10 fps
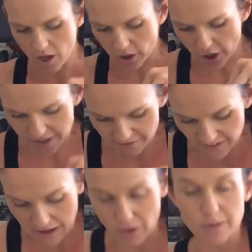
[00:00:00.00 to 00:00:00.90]
Coconut
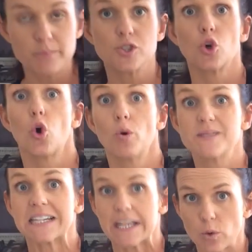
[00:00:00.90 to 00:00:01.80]
flour
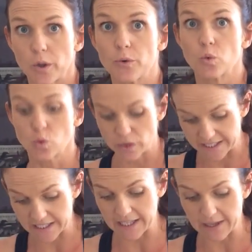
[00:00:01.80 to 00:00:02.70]
absorbs liquid
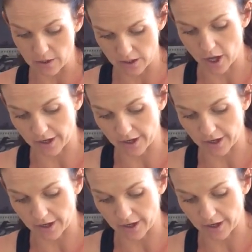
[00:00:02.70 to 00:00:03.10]
really